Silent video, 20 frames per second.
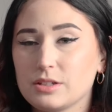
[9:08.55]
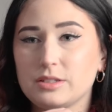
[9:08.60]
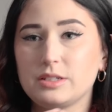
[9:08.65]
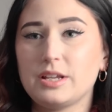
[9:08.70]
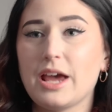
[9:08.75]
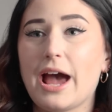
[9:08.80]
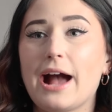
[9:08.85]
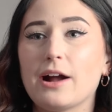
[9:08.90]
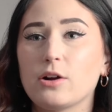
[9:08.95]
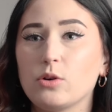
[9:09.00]

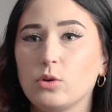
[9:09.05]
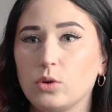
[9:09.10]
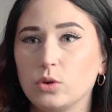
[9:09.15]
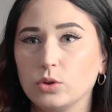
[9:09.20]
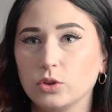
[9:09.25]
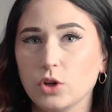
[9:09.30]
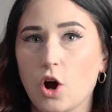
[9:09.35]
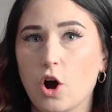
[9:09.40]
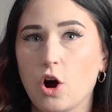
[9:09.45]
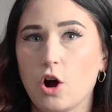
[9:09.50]

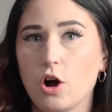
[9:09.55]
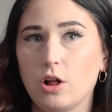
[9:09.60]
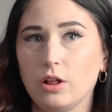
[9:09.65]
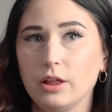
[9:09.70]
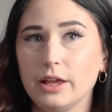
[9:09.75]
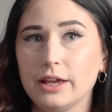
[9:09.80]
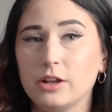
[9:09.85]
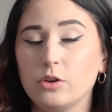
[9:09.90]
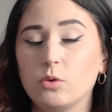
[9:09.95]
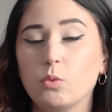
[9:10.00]
tackled
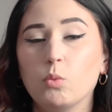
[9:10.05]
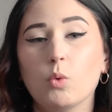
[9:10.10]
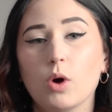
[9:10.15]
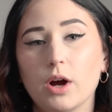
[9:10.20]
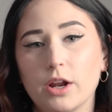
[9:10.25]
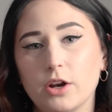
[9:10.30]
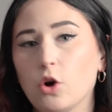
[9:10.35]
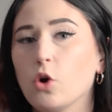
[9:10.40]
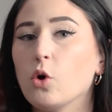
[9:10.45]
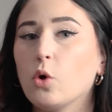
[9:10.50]
all in
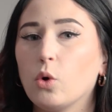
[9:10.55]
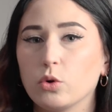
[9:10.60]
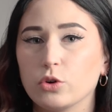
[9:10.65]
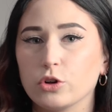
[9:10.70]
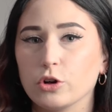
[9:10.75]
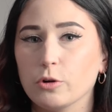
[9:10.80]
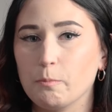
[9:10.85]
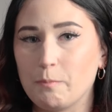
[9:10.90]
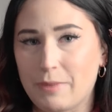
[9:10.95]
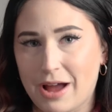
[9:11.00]
one whole
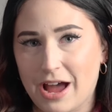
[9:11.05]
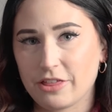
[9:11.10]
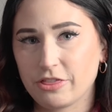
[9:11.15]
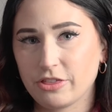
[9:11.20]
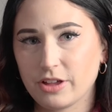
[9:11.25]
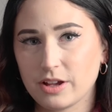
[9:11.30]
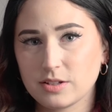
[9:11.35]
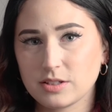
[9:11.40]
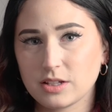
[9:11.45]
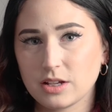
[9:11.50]
group math
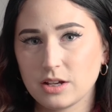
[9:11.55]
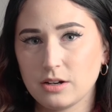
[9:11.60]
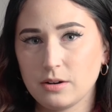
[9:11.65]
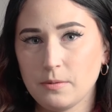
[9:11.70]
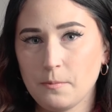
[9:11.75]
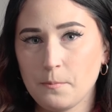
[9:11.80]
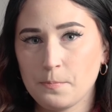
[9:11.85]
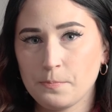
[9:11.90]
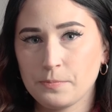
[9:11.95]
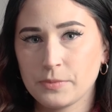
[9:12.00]
lesson,
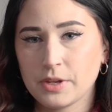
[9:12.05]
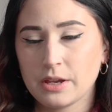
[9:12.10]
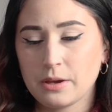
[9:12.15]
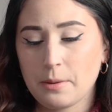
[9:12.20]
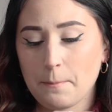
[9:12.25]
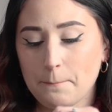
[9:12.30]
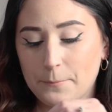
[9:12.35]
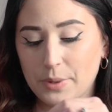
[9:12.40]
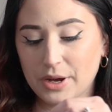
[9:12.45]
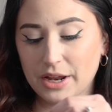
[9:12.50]

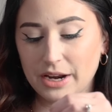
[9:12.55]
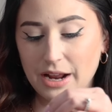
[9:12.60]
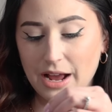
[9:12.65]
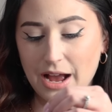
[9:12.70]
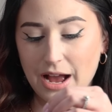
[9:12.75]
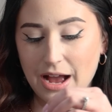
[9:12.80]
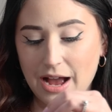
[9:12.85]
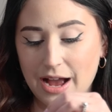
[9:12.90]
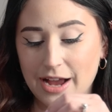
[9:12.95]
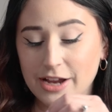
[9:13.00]

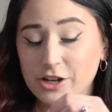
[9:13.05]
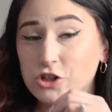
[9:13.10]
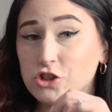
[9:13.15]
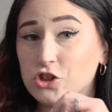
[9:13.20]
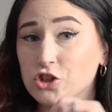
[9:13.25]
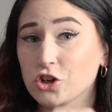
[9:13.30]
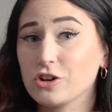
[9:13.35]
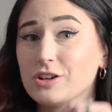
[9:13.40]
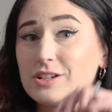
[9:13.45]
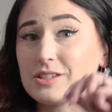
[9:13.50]
but I
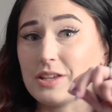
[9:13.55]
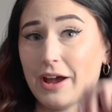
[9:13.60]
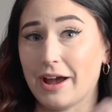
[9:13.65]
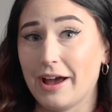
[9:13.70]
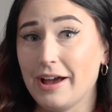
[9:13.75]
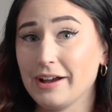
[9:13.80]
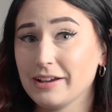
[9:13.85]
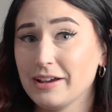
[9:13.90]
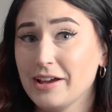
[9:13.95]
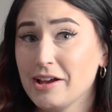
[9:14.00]
sure as
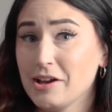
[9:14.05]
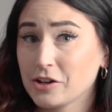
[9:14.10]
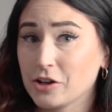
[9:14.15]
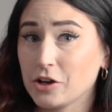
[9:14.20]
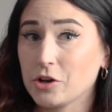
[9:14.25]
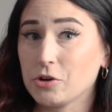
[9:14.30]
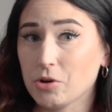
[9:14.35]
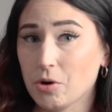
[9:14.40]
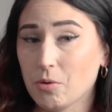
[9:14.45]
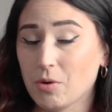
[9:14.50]
heck
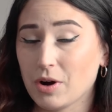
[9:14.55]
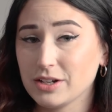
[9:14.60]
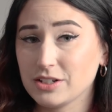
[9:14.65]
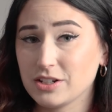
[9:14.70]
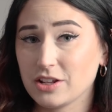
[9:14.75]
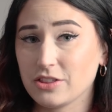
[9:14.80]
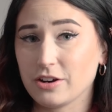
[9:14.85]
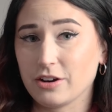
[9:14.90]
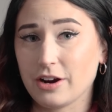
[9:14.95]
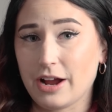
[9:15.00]
can go
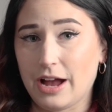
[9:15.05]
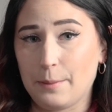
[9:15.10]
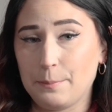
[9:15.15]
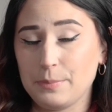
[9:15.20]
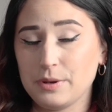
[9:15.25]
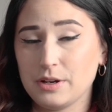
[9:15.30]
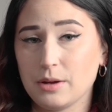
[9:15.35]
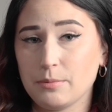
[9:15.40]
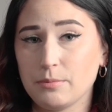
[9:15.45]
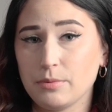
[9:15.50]
onto their
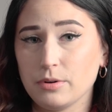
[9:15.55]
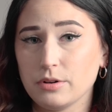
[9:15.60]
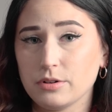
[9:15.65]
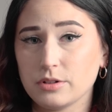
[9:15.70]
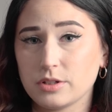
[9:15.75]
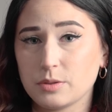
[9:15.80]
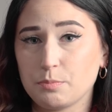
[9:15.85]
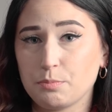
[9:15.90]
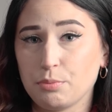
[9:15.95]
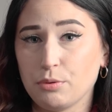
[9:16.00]
Happy
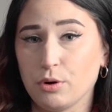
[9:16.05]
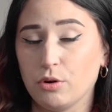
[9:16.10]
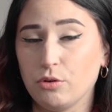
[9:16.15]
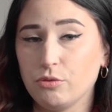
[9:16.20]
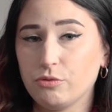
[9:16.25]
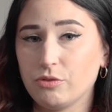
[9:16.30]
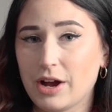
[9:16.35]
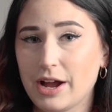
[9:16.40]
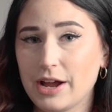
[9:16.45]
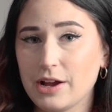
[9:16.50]
Numbers
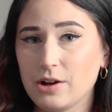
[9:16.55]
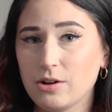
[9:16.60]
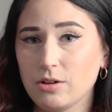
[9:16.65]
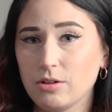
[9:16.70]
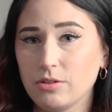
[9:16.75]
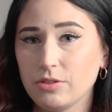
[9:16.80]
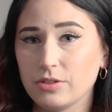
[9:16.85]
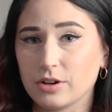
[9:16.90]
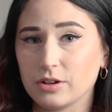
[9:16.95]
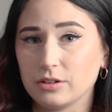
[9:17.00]

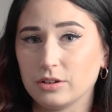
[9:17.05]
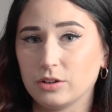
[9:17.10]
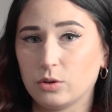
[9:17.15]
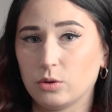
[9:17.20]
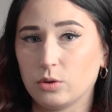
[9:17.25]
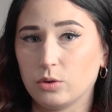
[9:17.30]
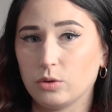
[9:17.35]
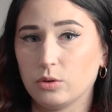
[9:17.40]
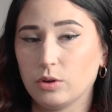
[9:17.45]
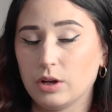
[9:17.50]
profile, their
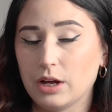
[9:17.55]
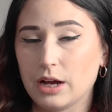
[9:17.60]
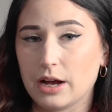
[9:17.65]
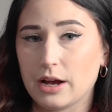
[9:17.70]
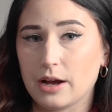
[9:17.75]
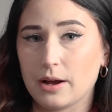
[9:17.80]
little